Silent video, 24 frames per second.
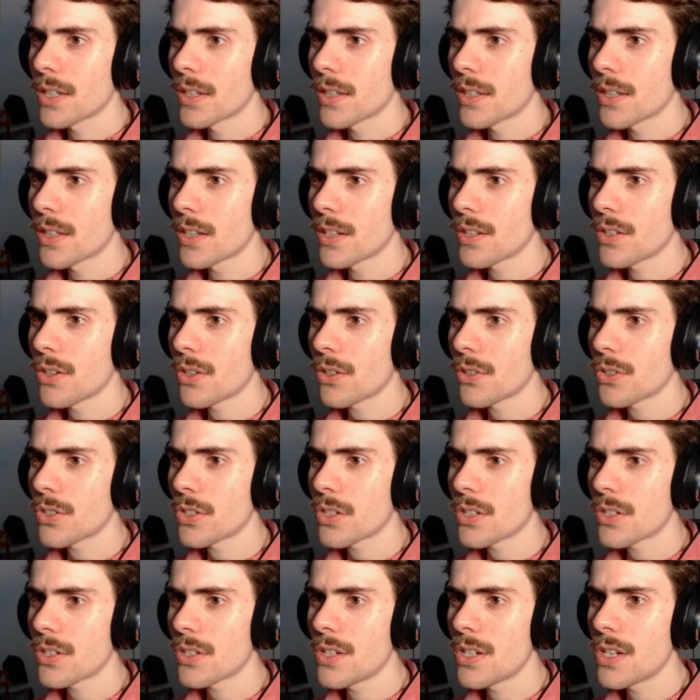that not
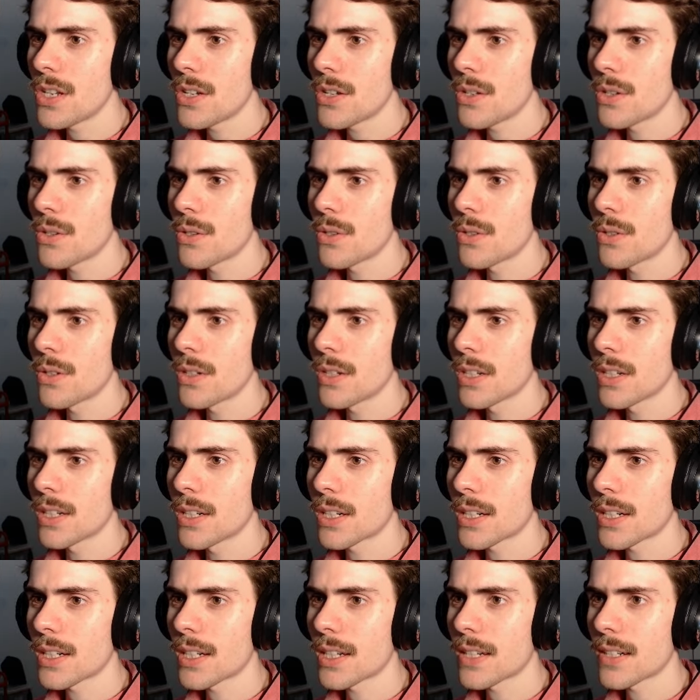just you
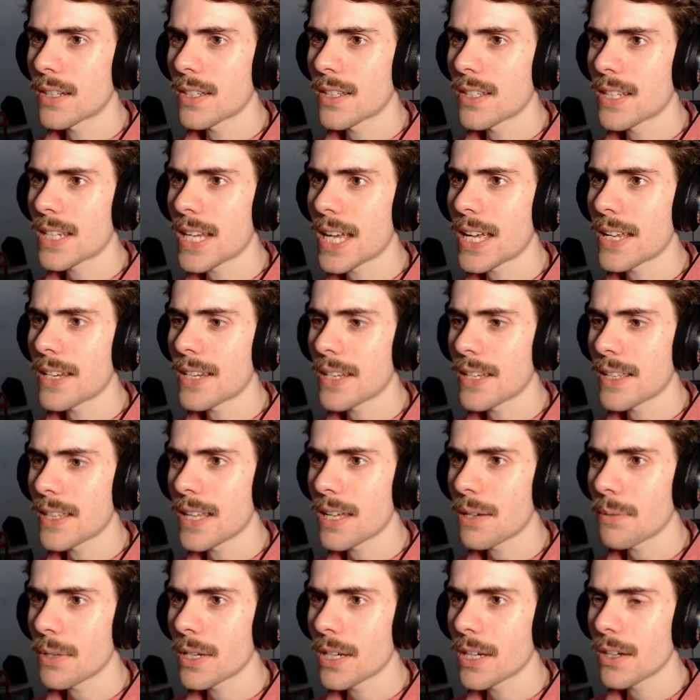can understand it.
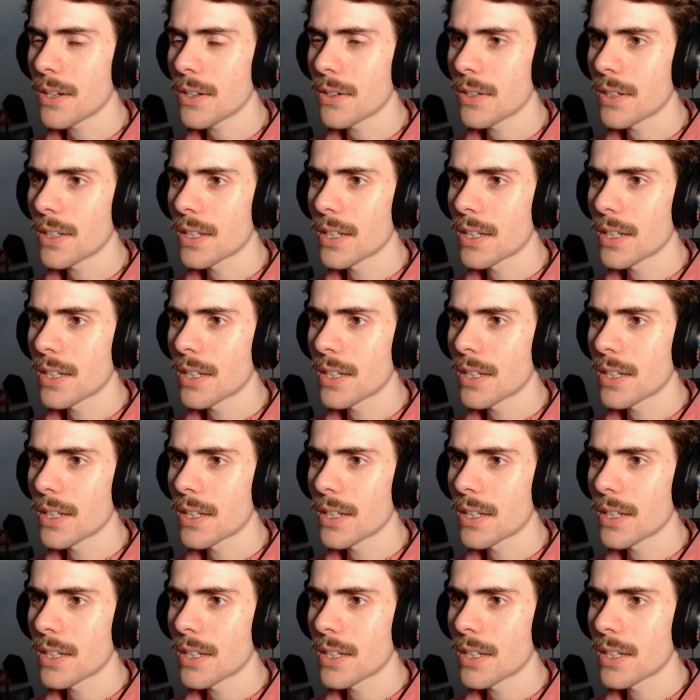There we go.